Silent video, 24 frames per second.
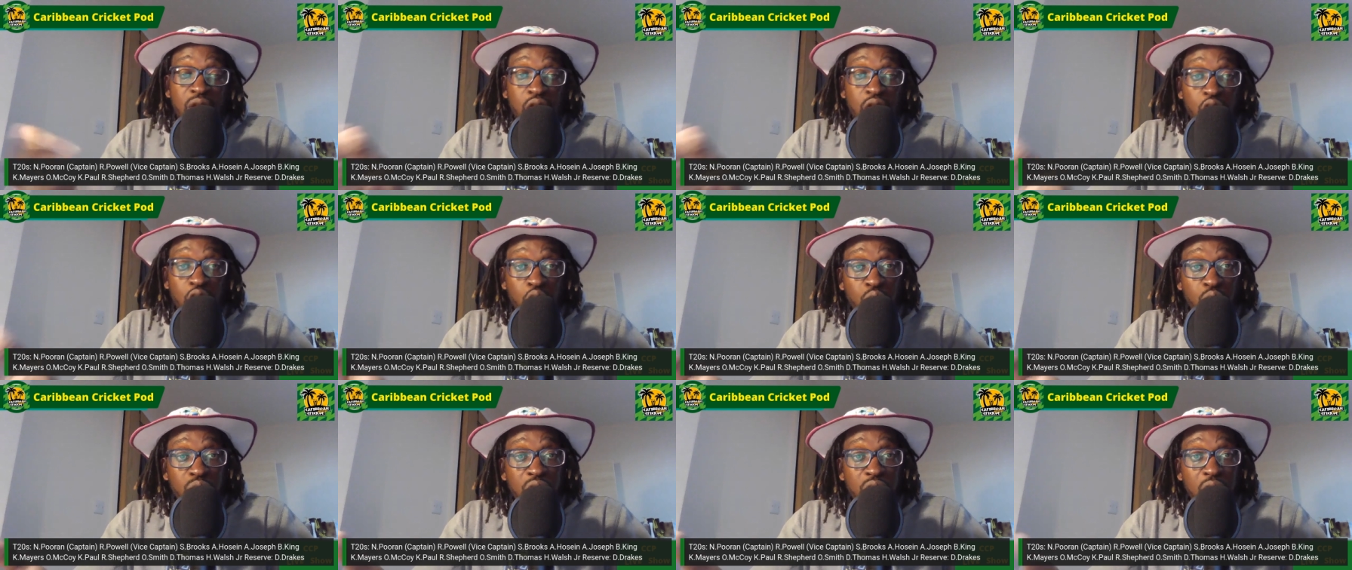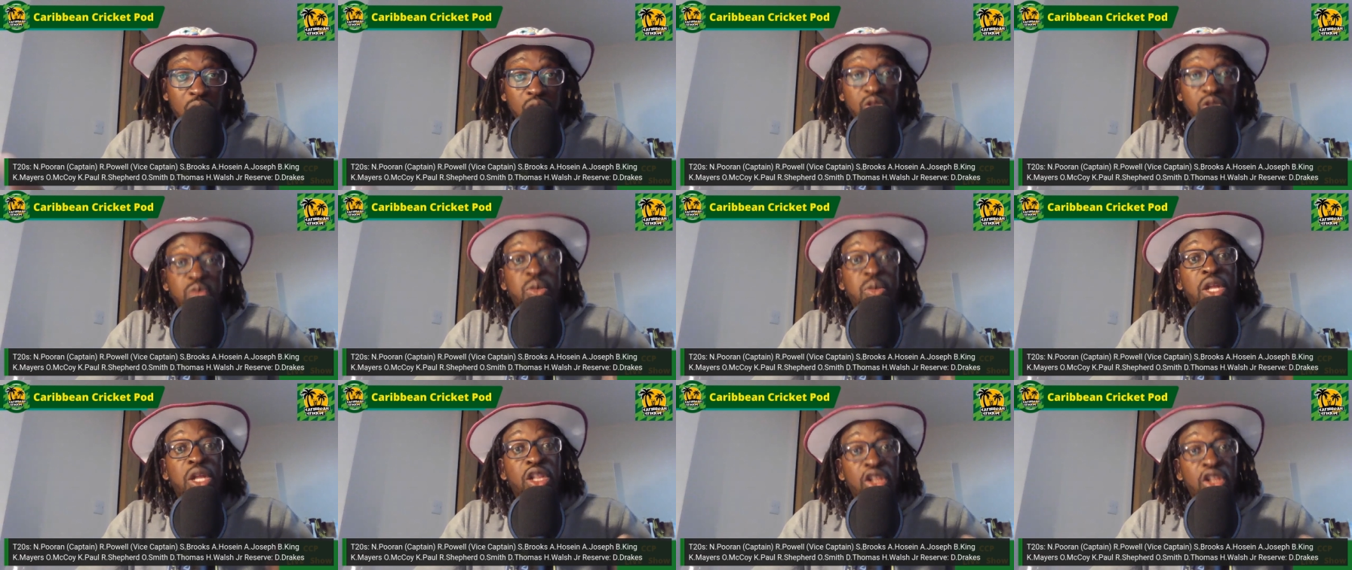Who
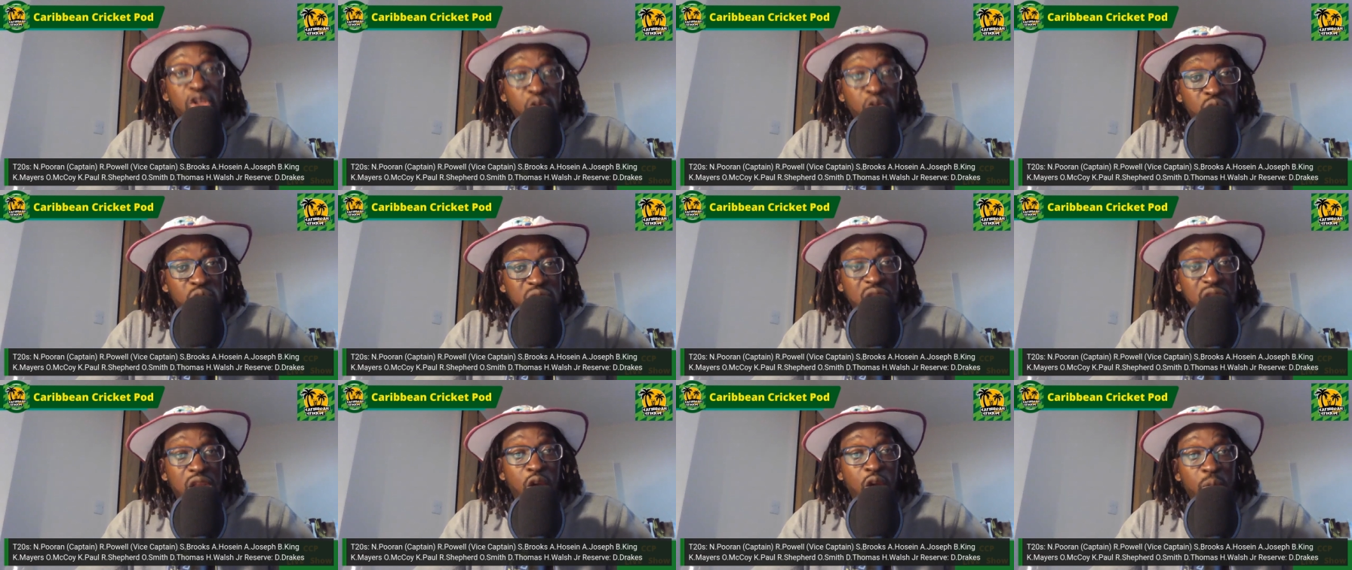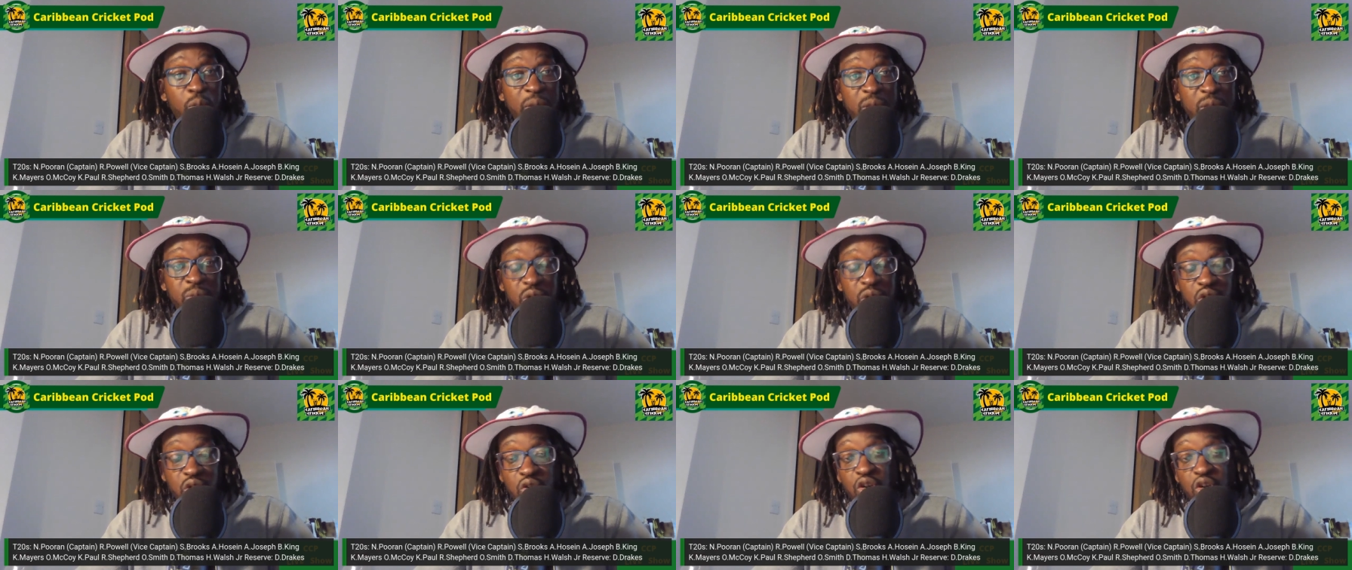knows? But losing Obed
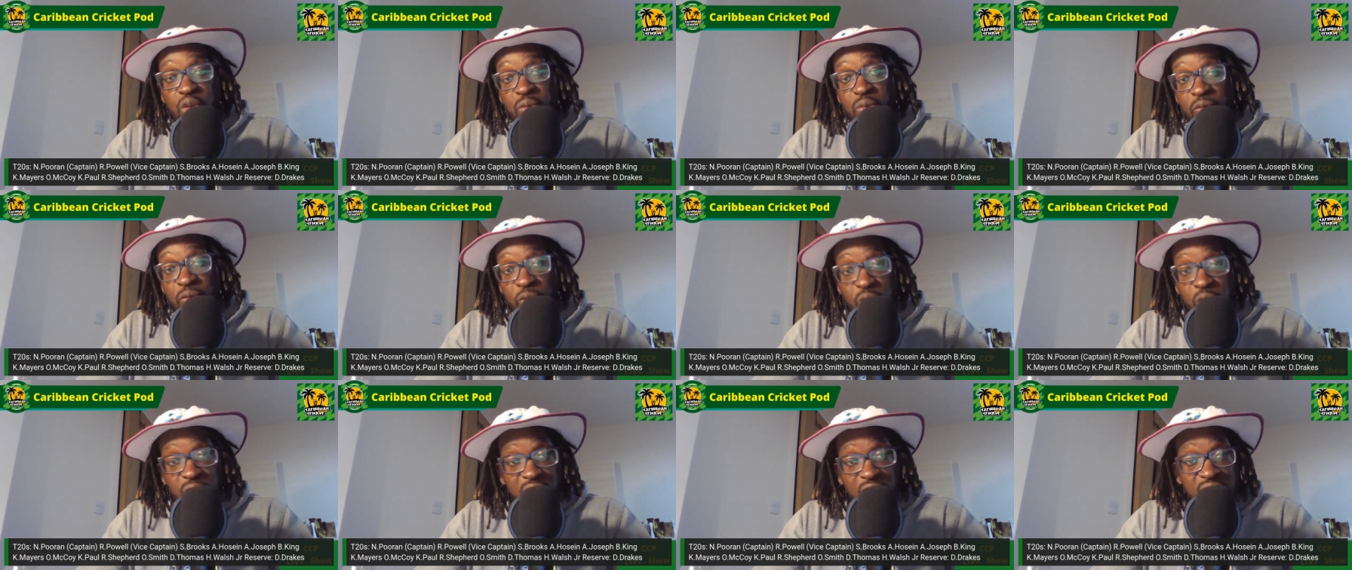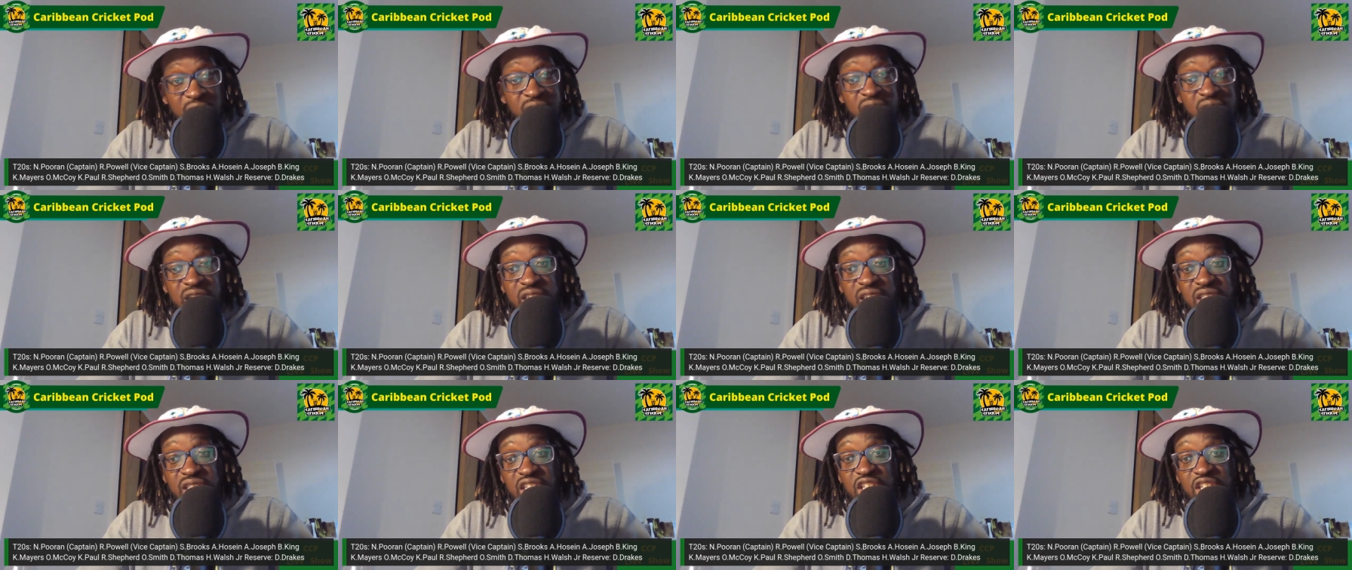McCoy before last
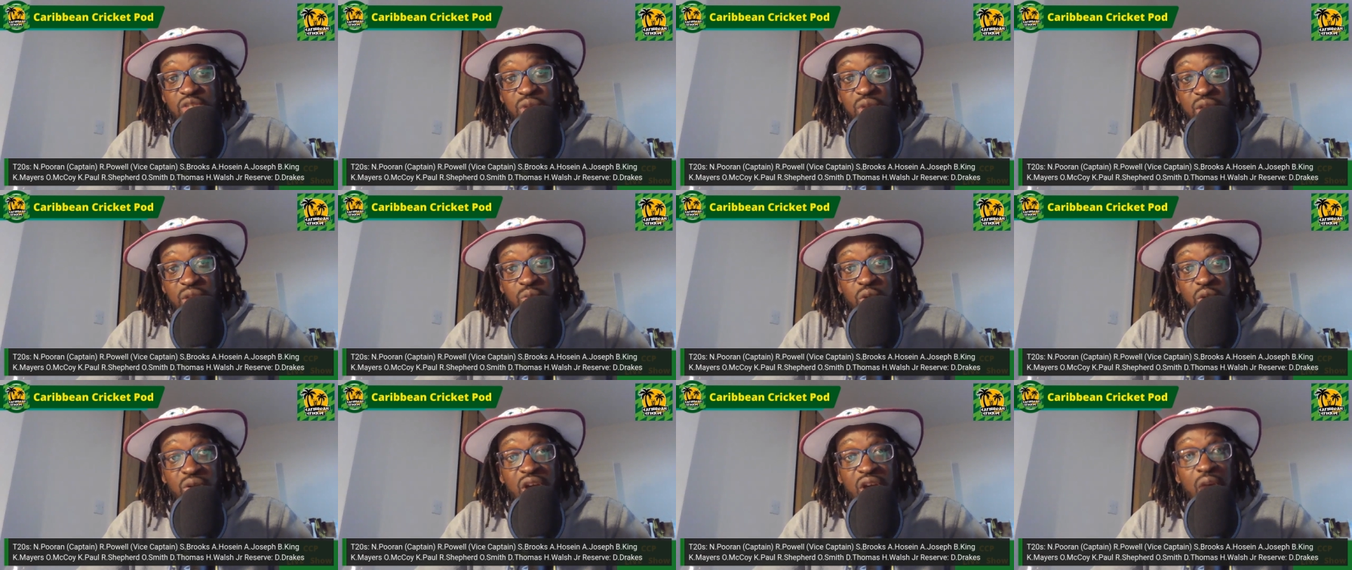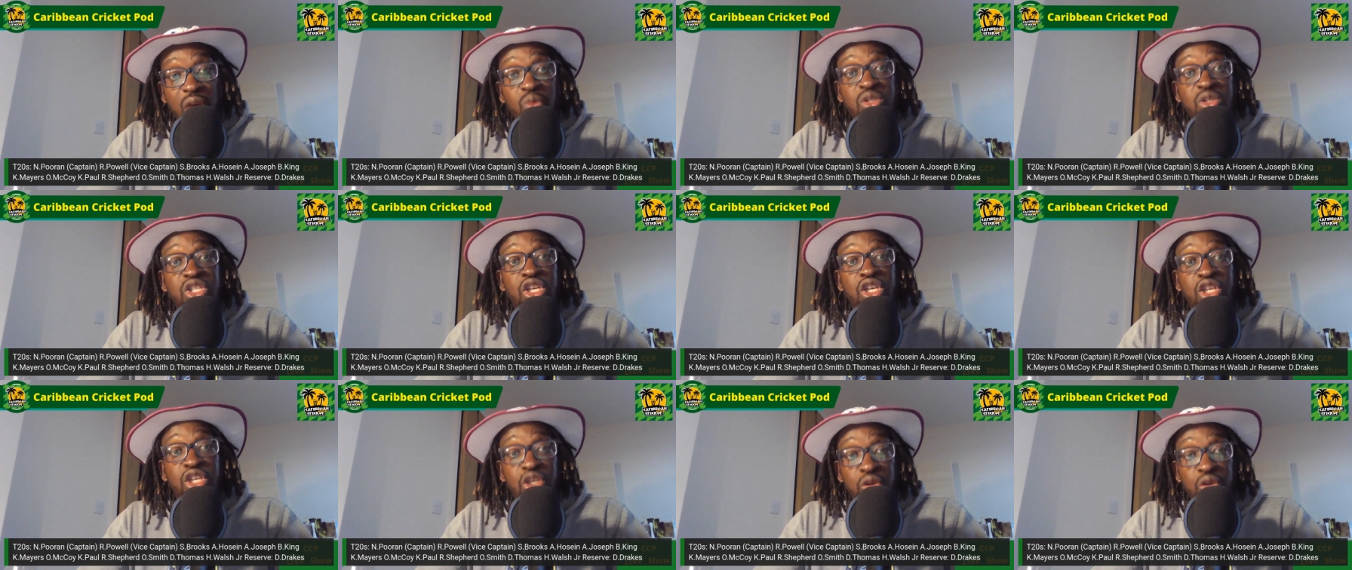year's T20 World Cup
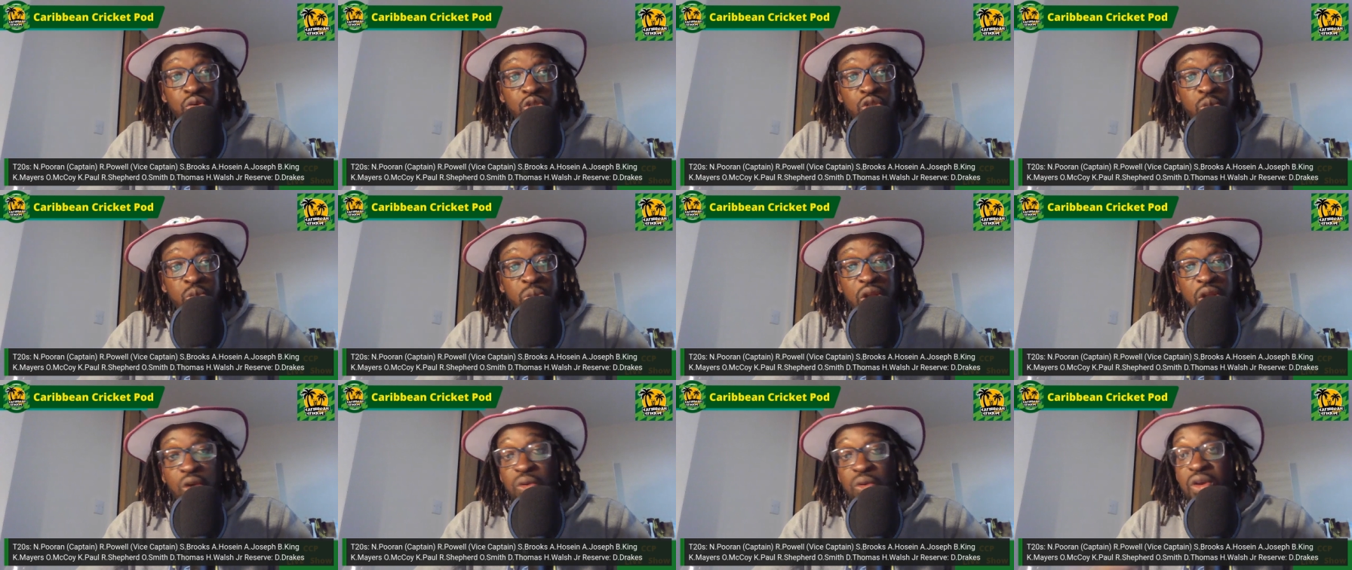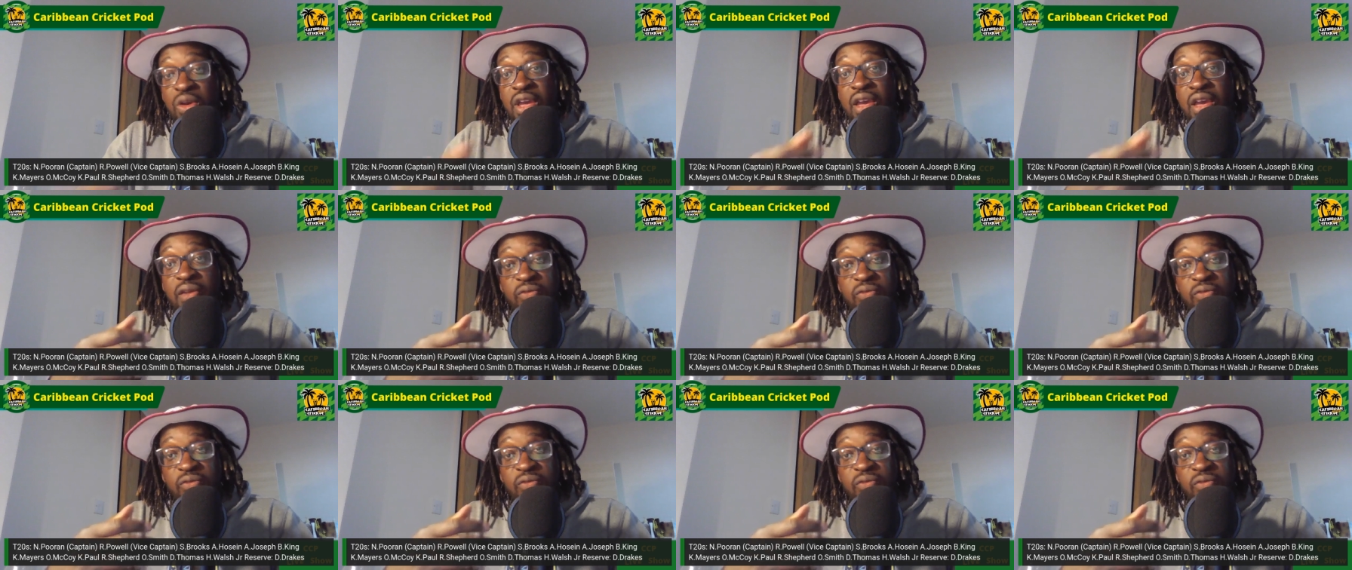was a huge blow.